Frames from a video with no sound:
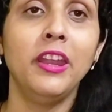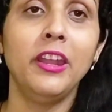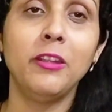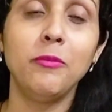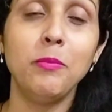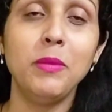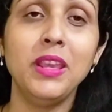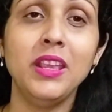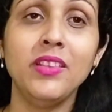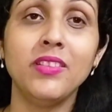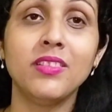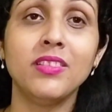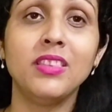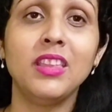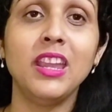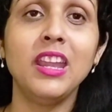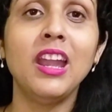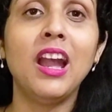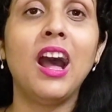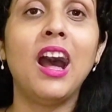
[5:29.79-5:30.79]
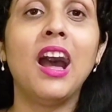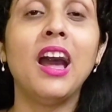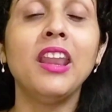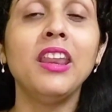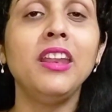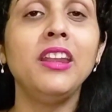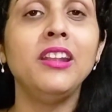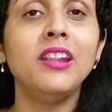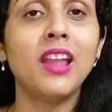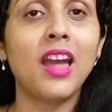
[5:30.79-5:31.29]
It means they
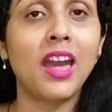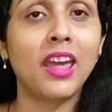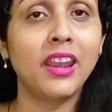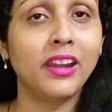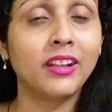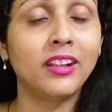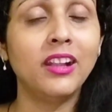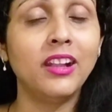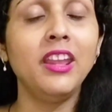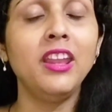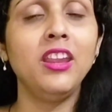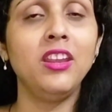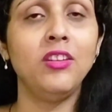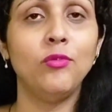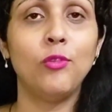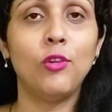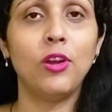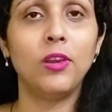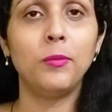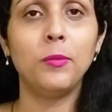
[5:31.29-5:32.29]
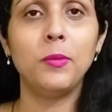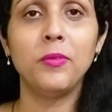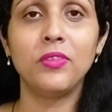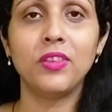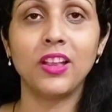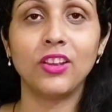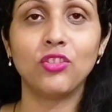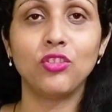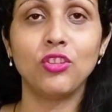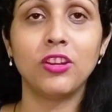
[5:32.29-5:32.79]
are indirectly involved
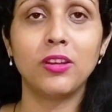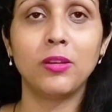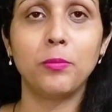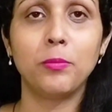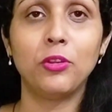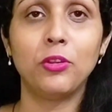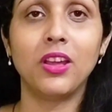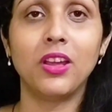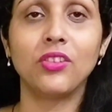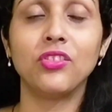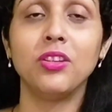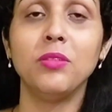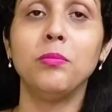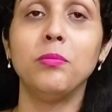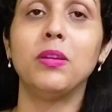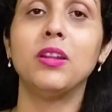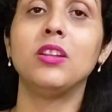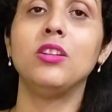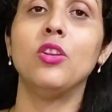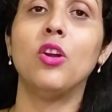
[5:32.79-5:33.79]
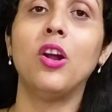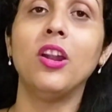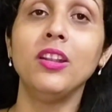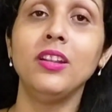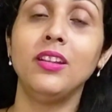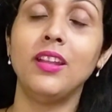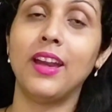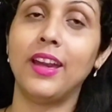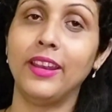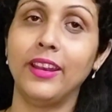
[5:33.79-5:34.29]
in sexual reproduction but
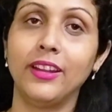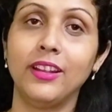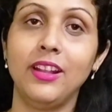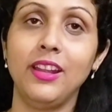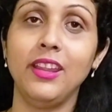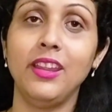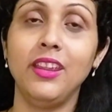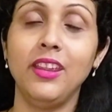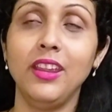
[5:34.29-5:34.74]
not directly.